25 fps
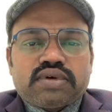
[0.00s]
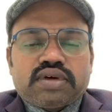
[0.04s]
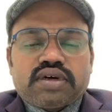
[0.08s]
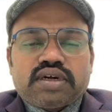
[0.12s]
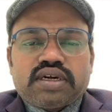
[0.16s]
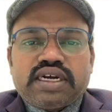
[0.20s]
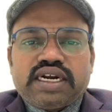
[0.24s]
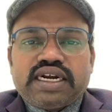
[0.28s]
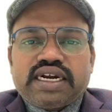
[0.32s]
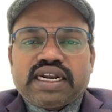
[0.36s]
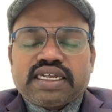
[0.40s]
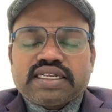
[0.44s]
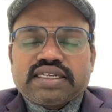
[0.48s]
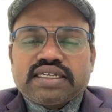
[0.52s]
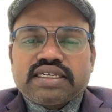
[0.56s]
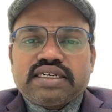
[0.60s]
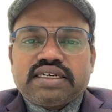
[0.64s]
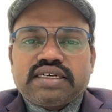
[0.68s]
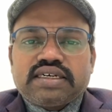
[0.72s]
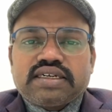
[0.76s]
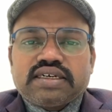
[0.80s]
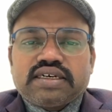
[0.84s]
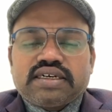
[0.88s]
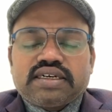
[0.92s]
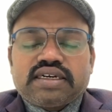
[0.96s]
a data
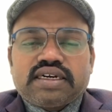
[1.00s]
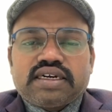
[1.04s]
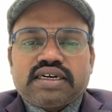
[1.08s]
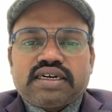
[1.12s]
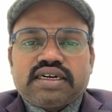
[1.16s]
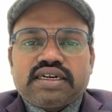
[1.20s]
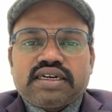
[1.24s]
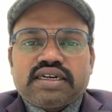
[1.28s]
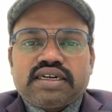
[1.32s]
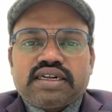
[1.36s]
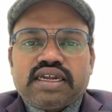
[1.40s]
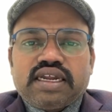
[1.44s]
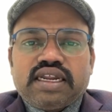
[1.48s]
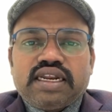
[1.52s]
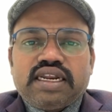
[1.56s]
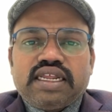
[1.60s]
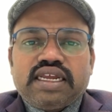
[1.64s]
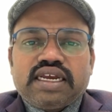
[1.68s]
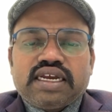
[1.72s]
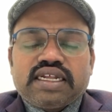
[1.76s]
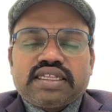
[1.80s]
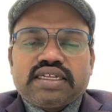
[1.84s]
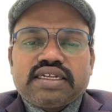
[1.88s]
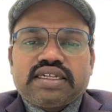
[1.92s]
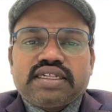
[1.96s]
center and
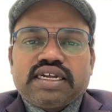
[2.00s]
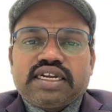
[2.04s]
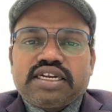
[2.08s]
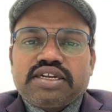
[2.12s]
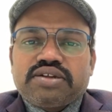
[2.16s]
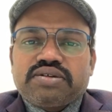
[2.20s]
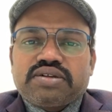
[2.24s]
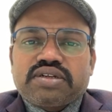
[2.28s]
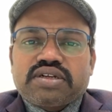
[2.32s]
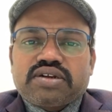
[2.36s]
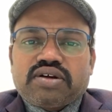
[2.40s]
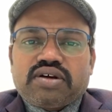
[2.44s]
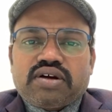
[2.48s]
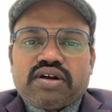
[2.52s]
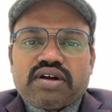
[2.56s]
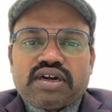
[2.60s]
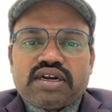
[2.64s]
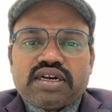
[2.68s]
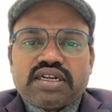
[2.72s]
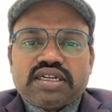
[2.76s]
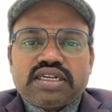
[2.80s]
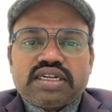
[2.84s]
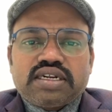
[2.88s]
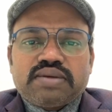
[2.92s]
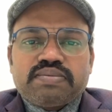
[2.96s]
any other that you call
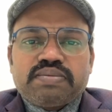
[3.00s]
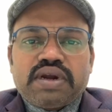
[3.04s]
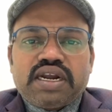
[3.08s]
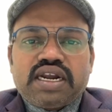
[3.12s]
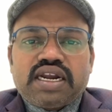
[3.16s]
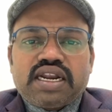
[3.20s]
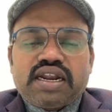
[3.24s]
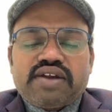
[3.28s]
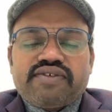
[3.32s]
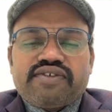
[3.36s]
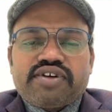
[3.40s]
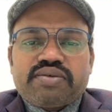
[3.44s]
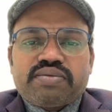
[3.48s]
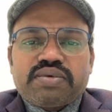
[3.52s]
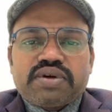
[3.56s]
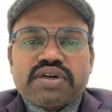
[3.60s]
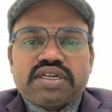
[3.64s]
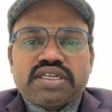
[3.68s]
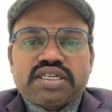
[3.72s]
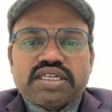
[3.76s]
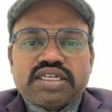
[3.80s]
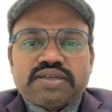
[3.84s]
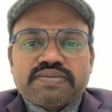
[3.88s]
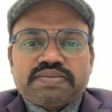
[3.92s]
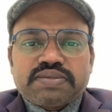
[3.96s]
it in built environment
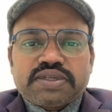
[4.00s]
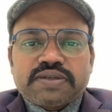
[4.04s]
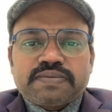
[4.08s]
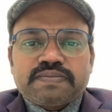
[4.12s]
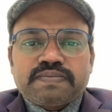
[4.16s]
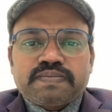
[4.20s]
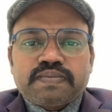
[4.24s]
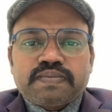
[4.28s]
systems.